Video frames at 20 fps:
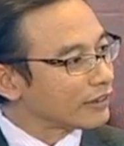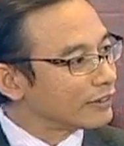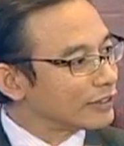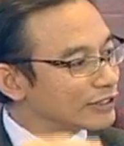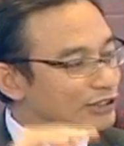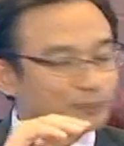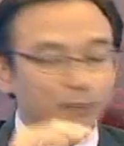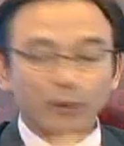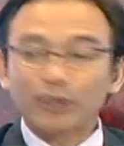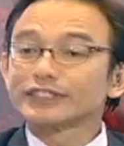
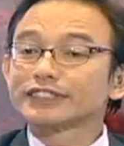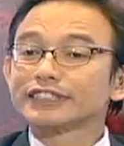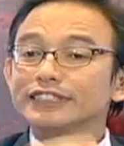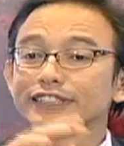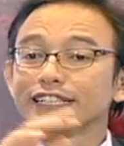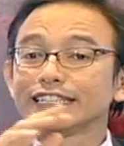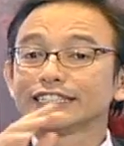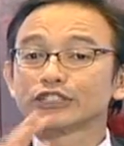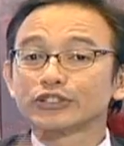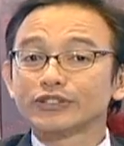the sports
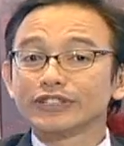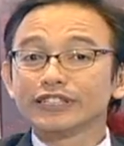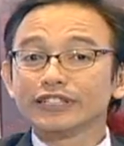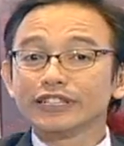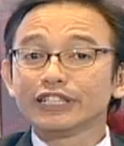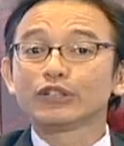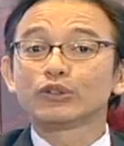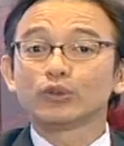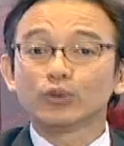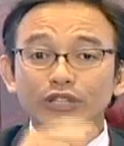industry,
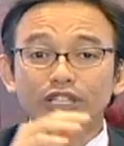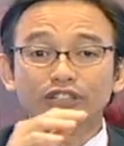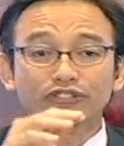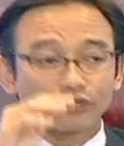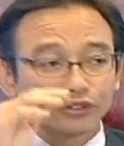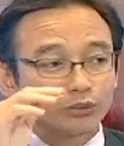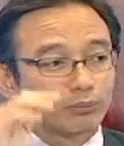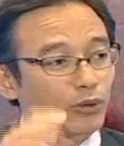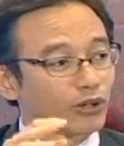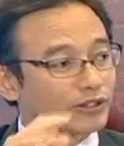including
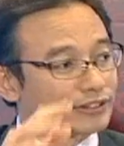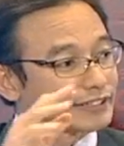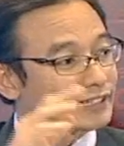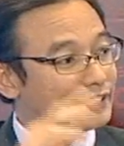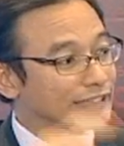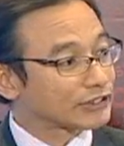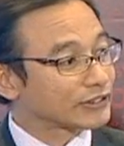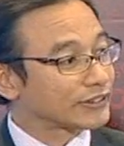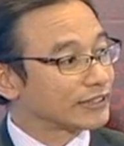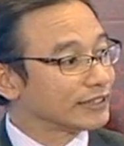football
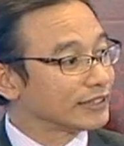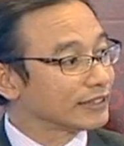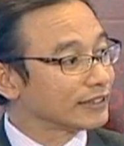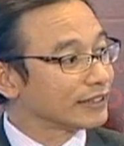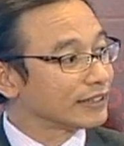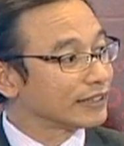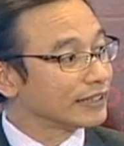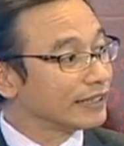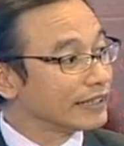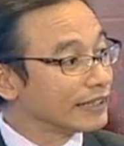industry,
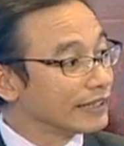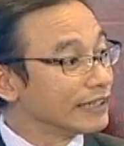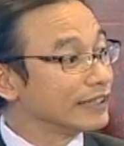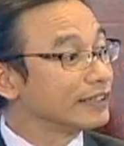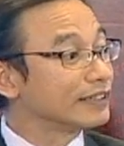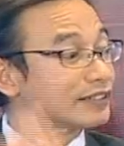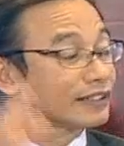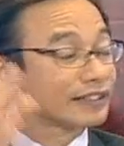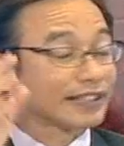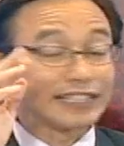
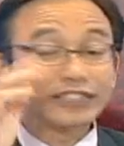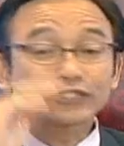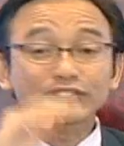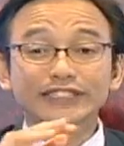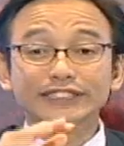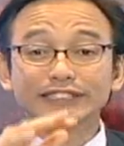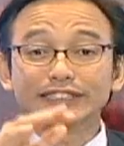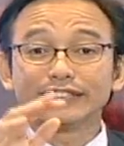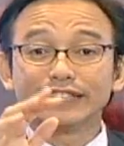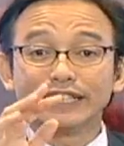in
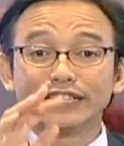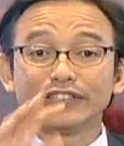countries in